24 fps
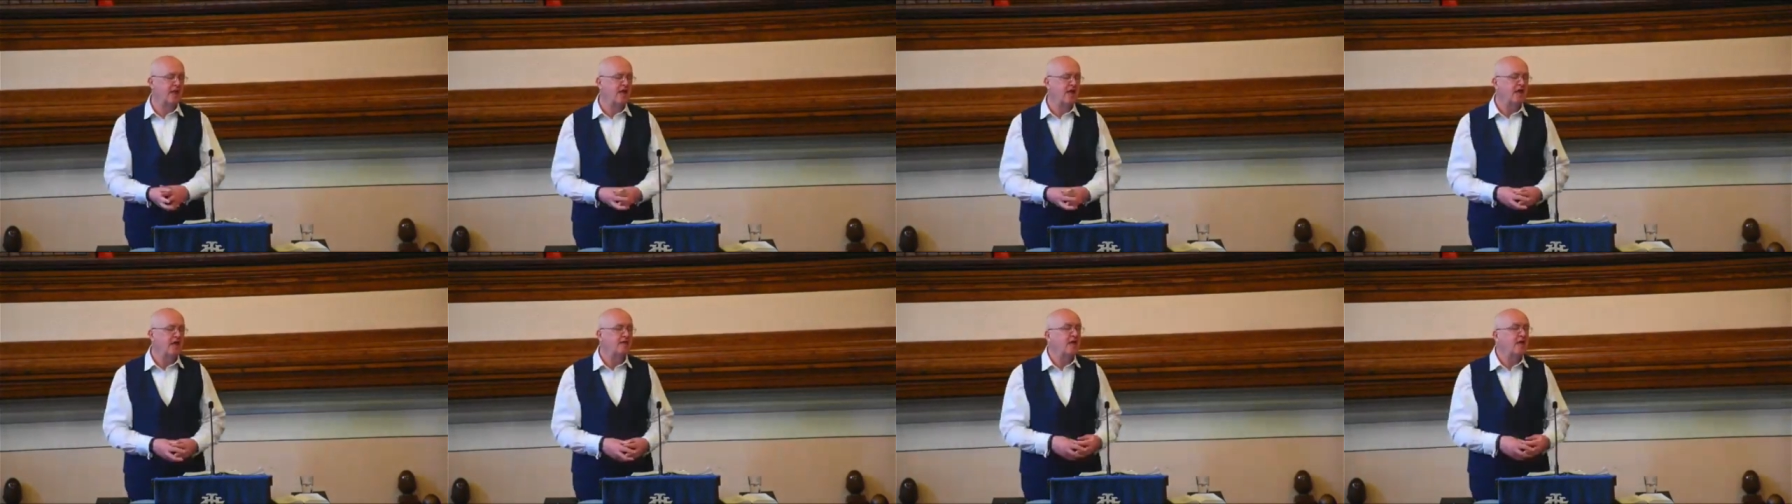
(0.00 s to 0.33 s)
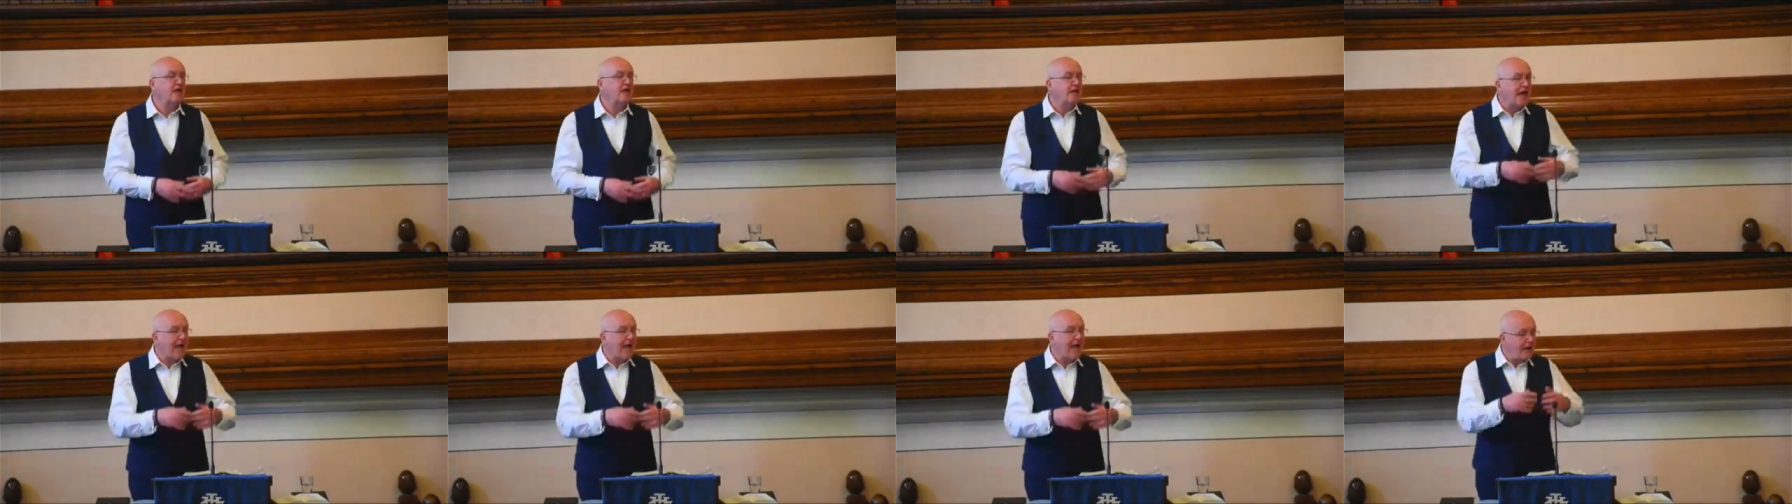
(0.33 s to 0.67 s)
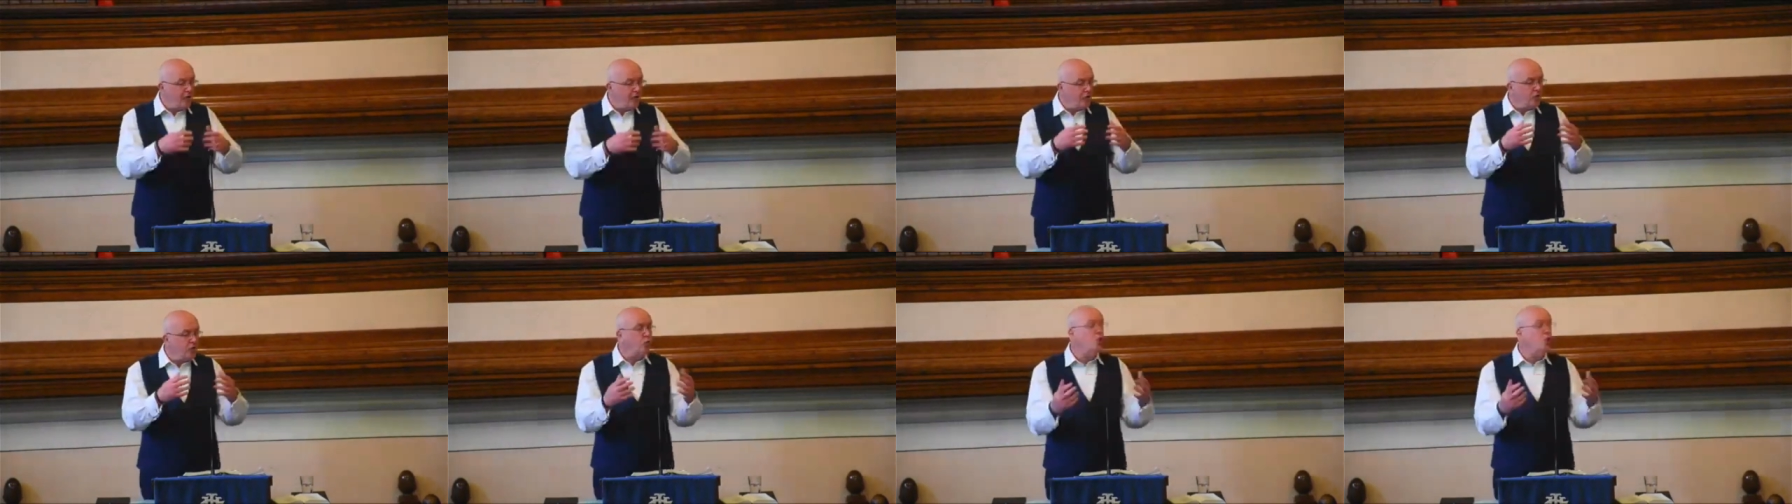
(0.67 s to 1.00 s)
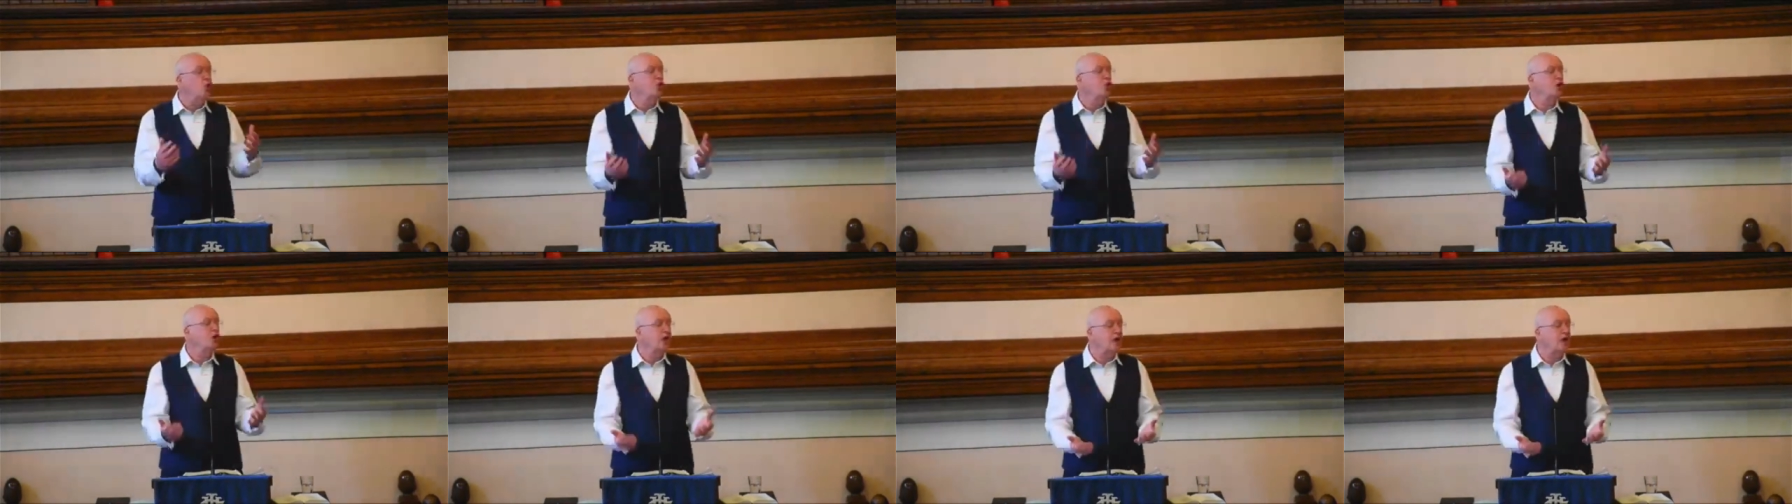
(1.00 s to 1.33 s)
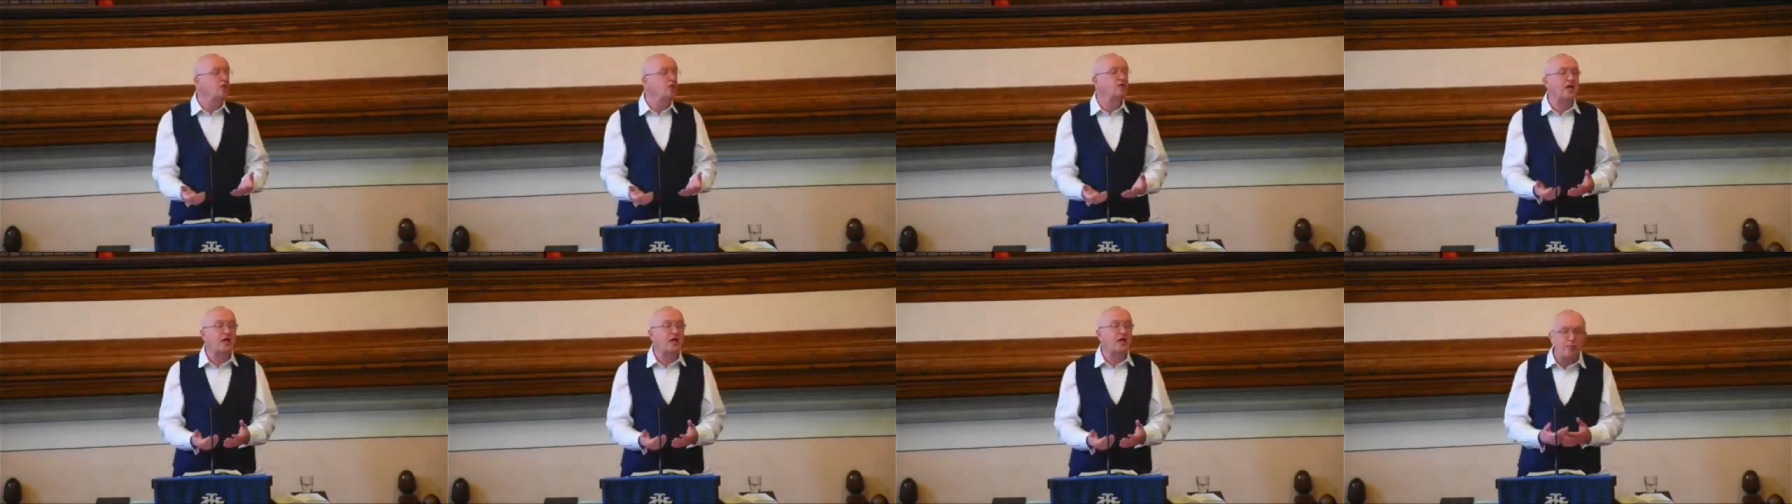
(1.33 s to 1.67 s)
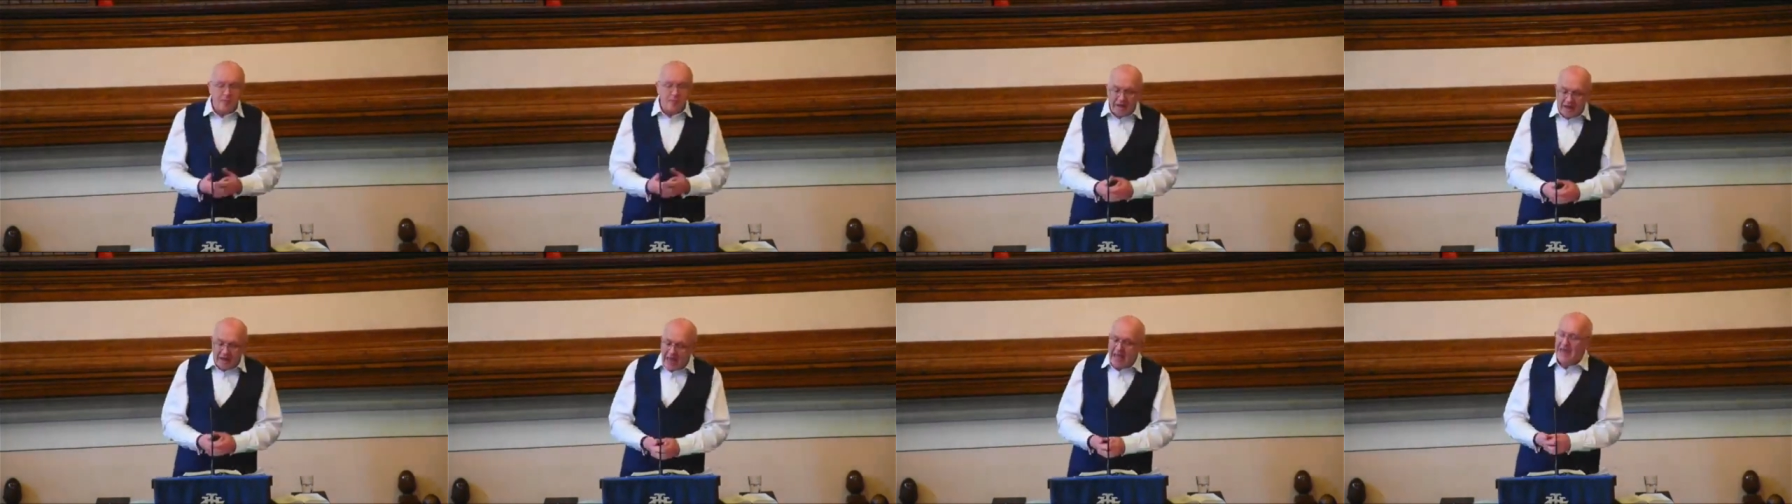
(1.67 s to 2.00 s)
They cannot work out their
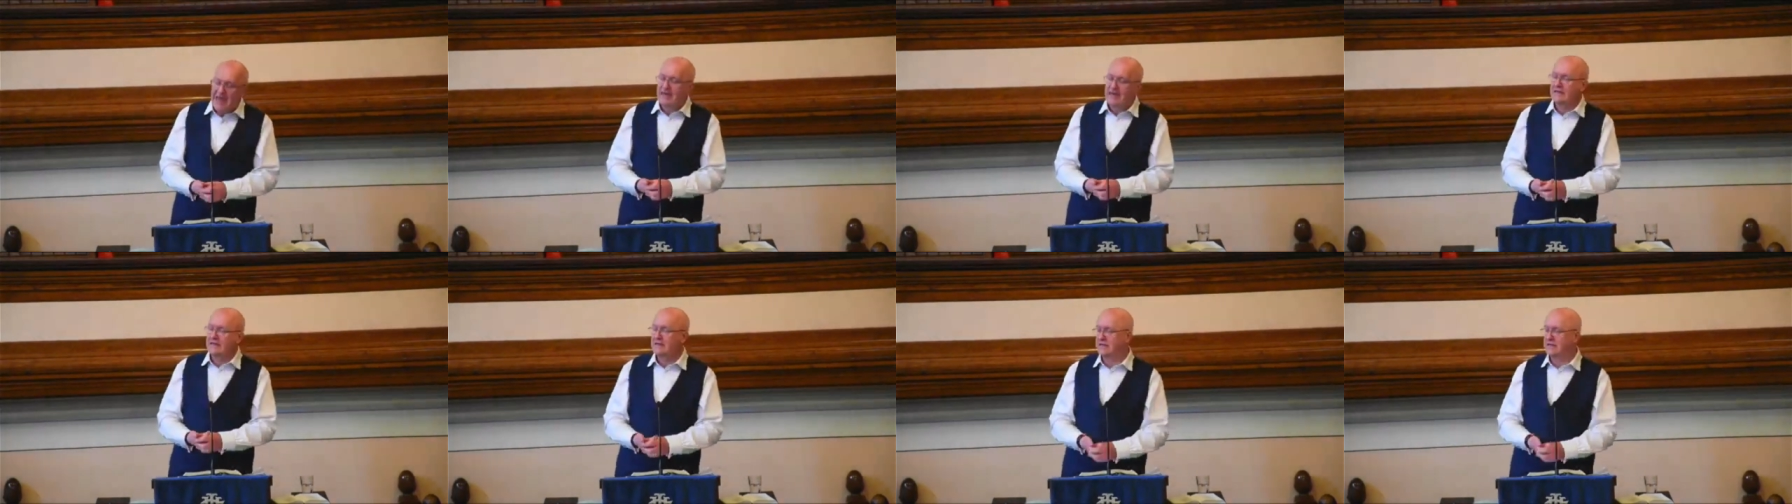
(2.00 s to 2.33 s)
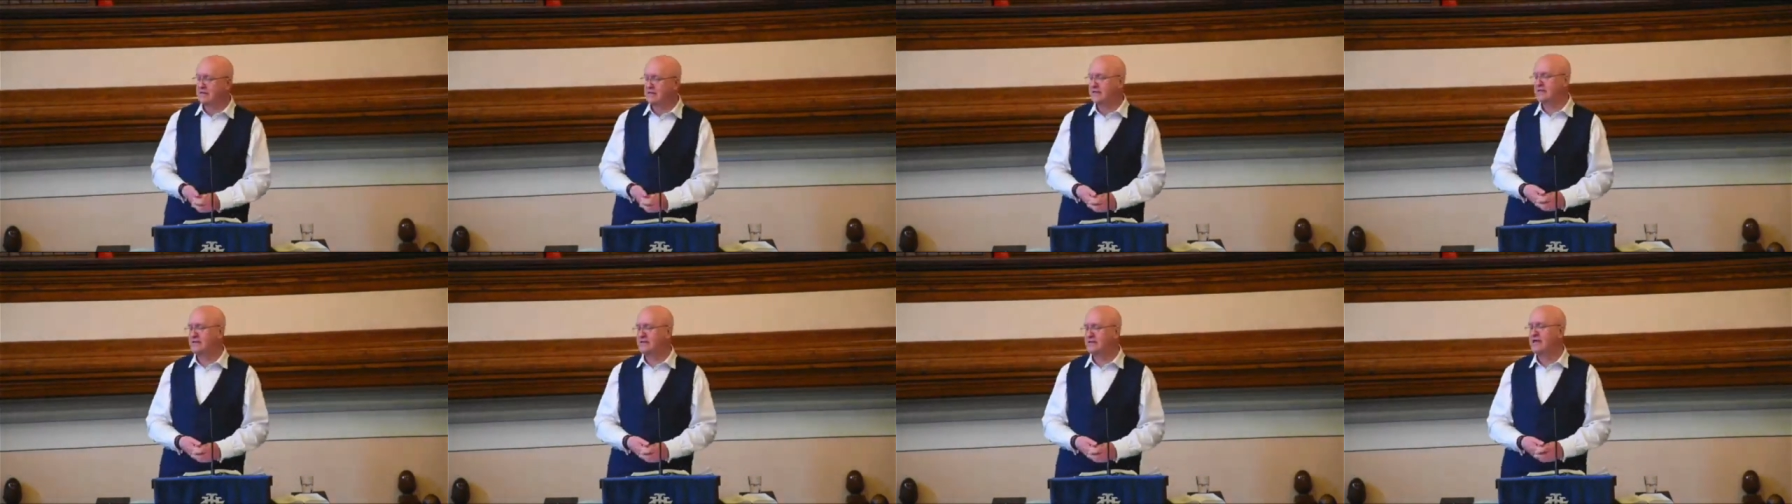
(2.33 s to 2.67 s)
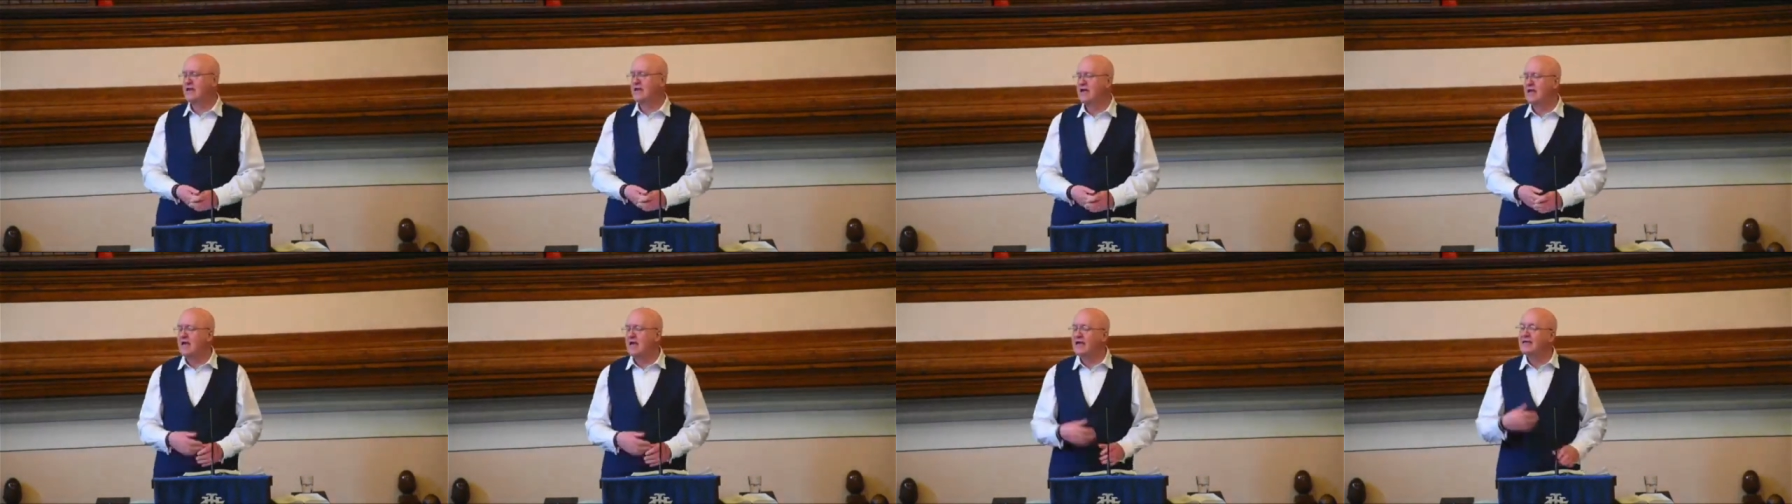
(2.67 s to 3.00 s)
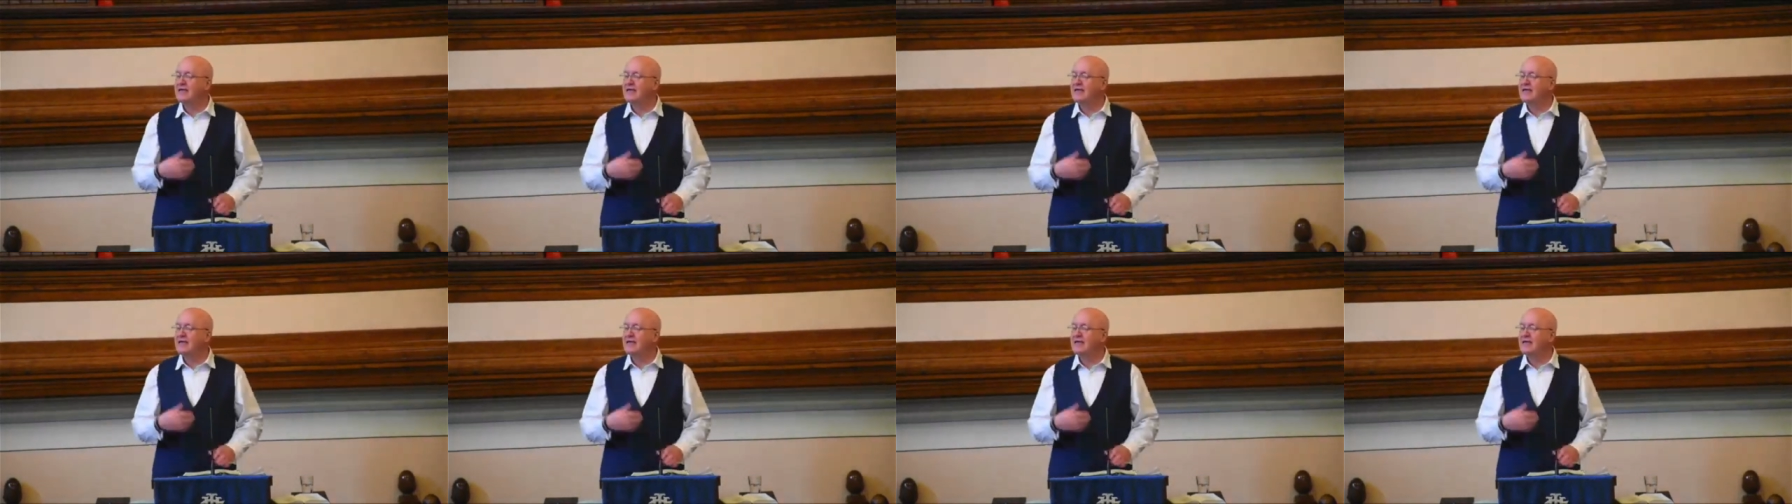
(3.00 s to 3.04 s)
plans and